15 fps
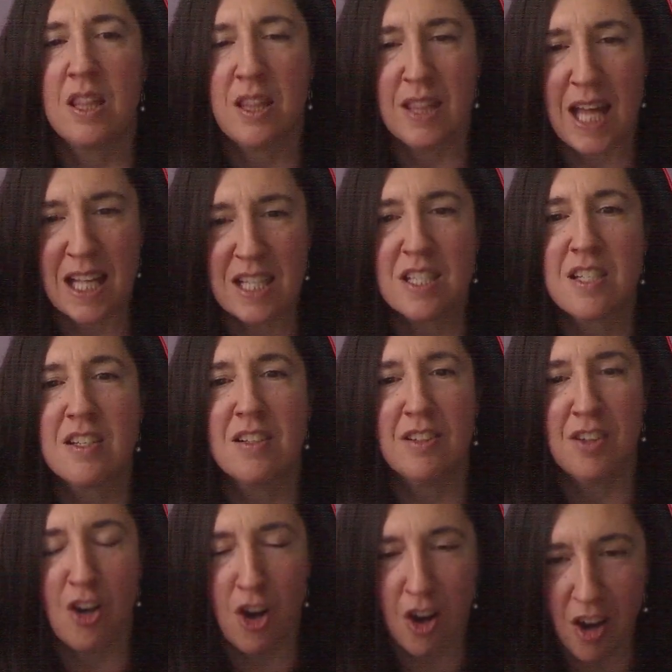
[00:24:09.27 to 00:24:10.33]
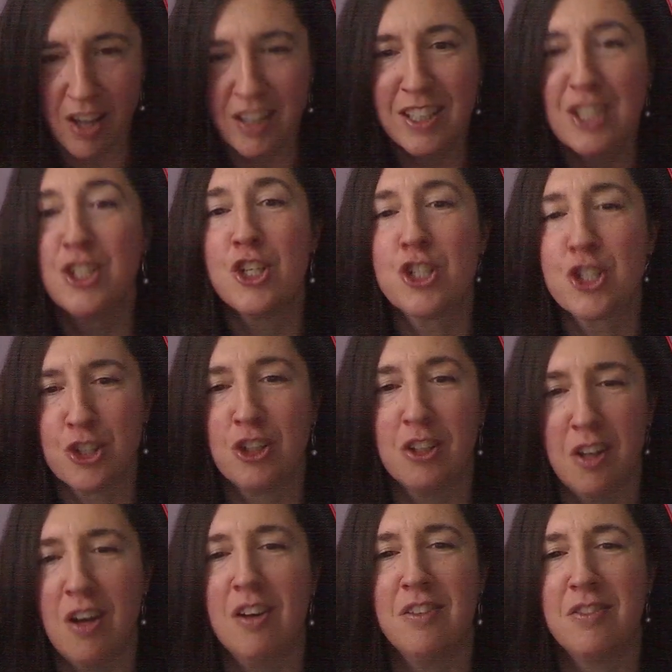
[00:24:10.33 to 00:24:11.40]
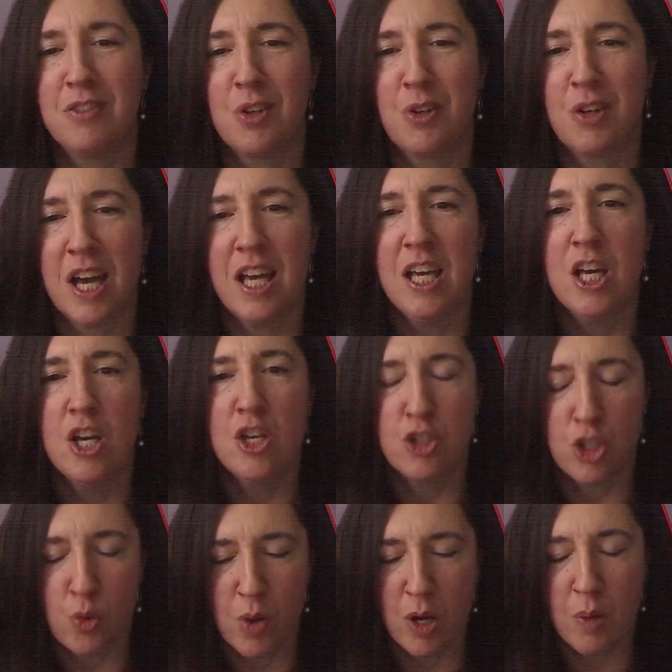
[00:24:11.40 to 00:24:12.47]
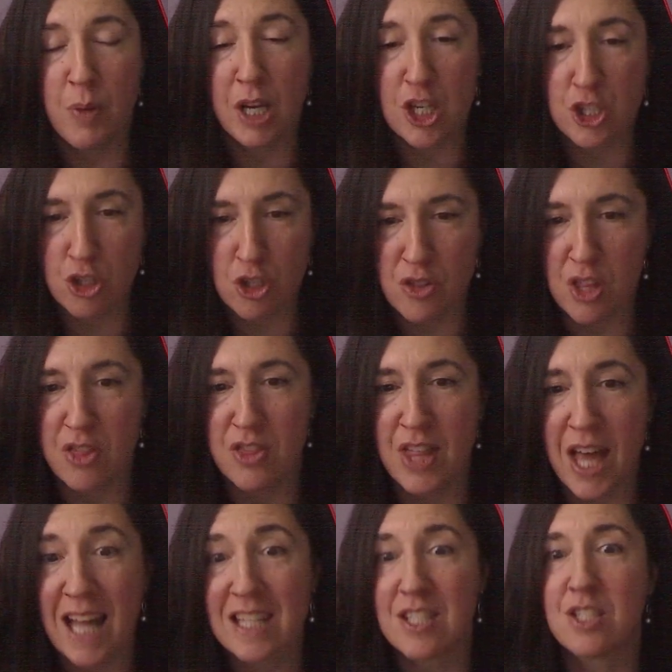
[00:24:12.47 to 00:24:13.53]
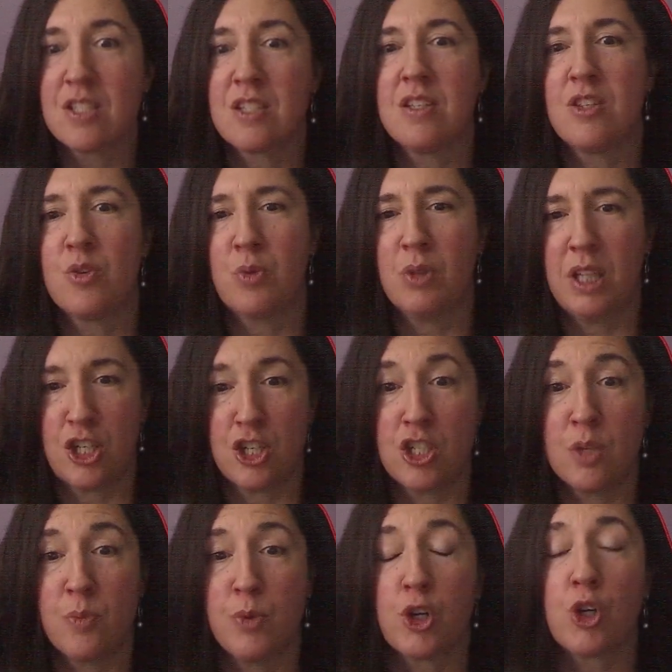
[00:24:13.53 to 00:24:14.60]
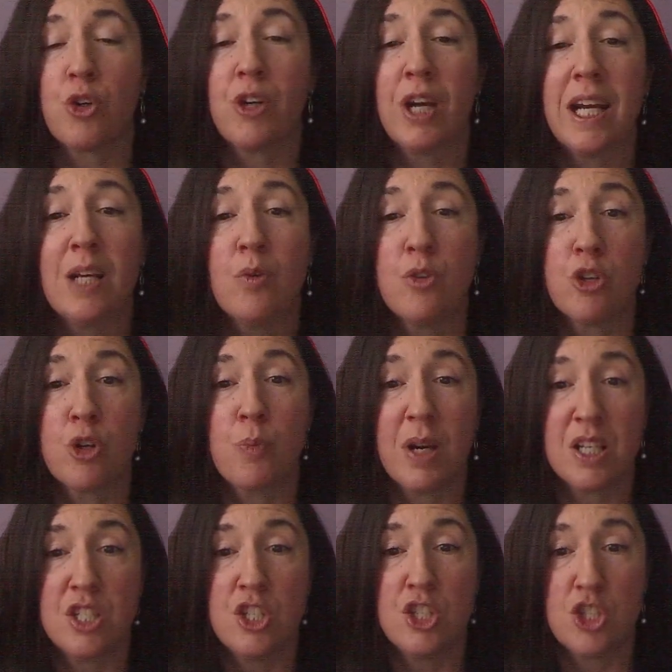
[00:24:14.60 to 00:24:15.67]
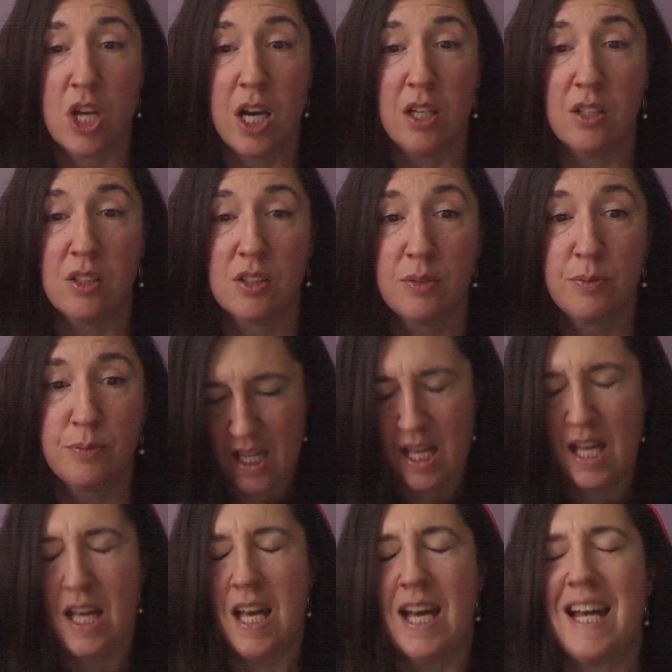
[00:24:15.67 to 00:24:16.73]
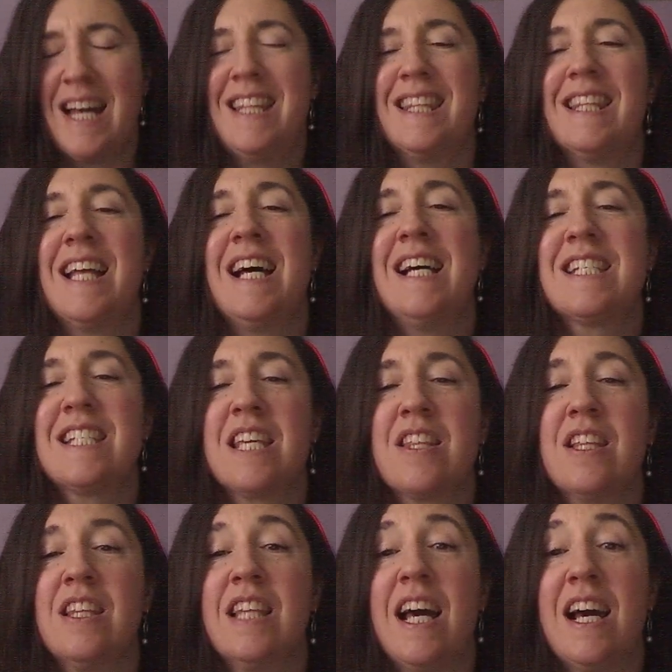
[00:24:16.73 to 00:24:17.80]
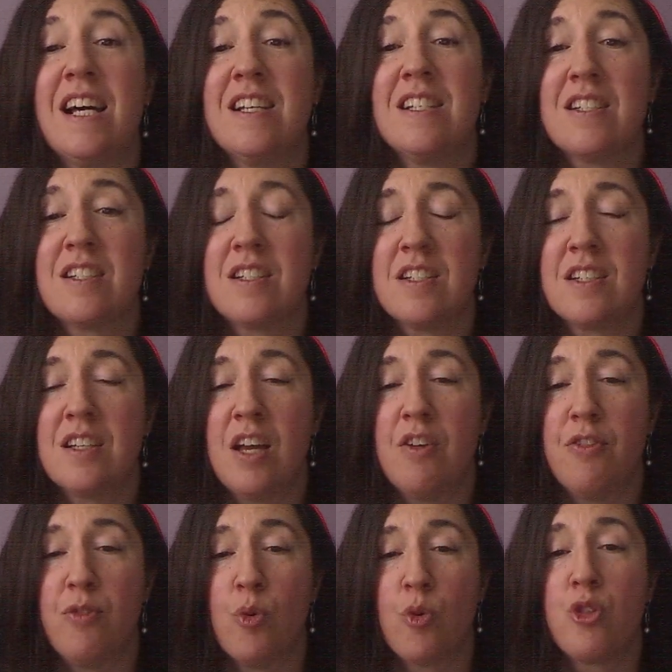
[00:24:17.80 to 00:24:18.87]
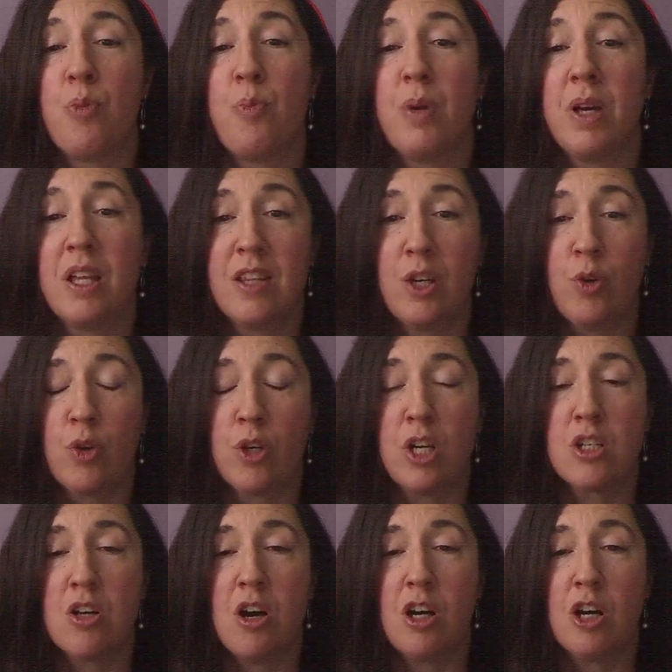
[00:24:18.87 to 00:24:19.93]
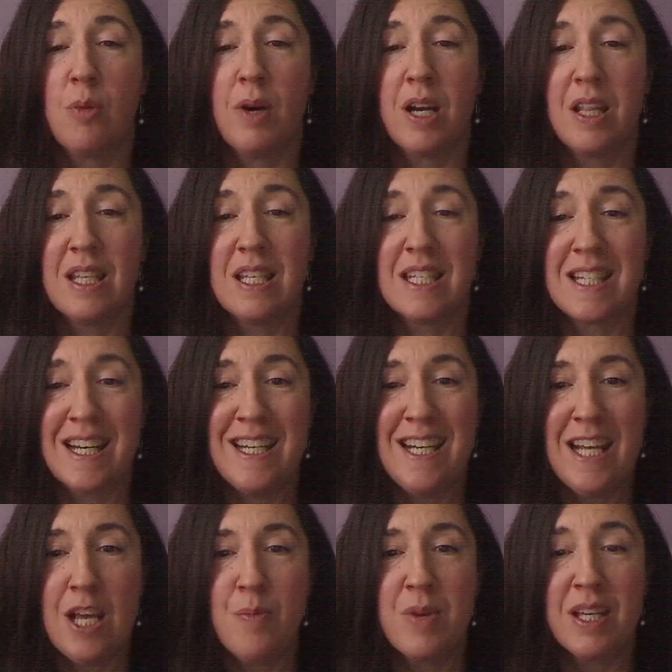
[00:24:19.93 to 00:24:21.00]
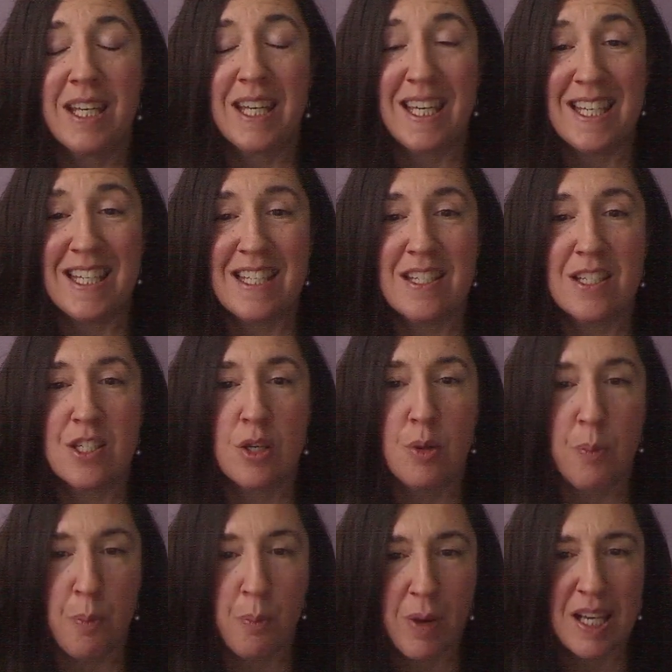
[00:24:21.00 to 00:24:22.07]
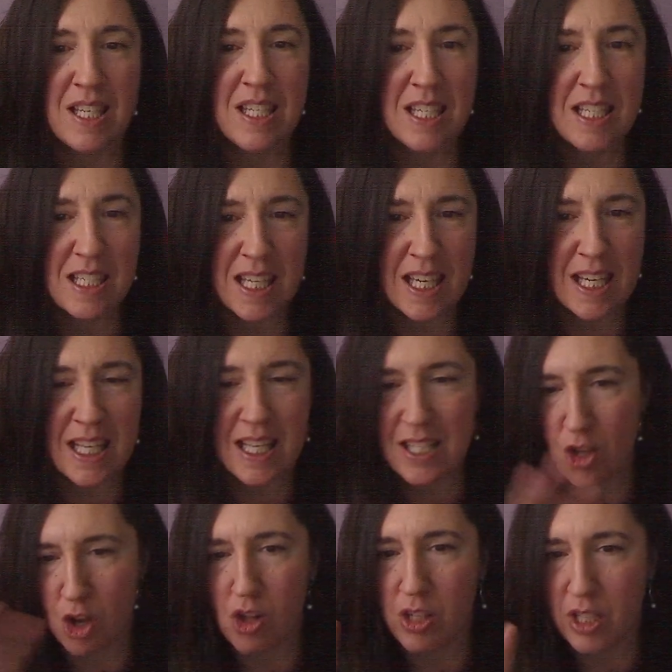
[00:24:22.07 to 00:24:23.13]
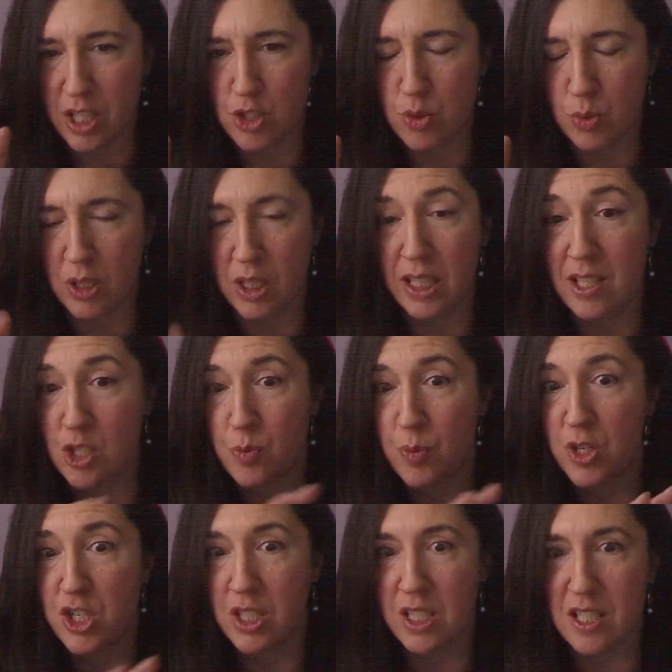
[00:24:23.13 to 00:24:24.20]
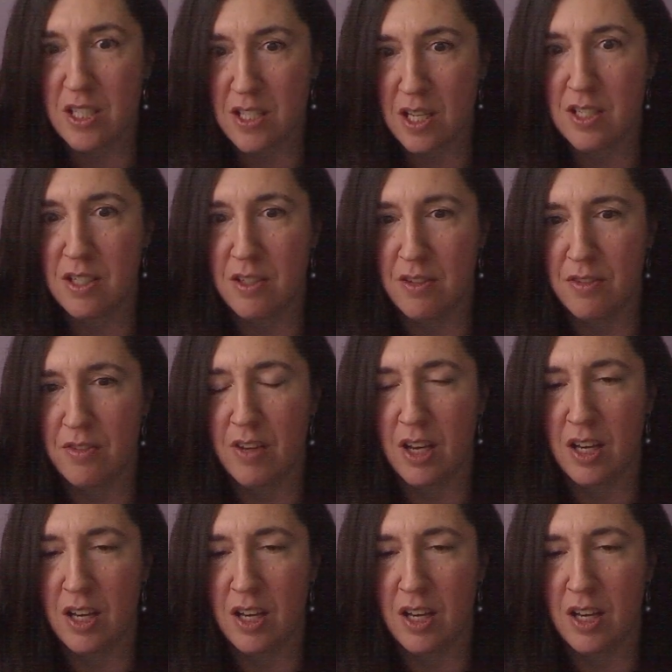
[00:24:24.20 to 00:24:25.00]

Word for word: That's unconditional love, okay? So you want to make sure that that's the relationship you're creating with your Pisces child. And lastly, the last and fourth big thing we're going to talk about in this dynamic is Pisces kids, all kids really, especially sensitive